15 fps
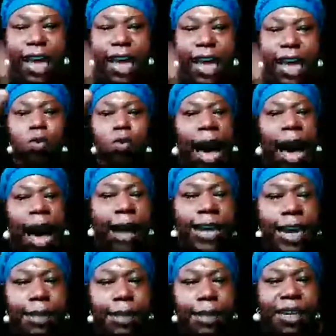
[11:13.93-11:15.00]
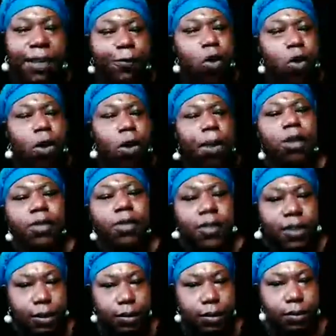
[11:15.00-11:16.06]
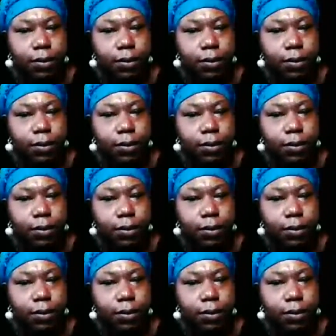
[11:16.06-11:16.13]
That's why I named it for a person.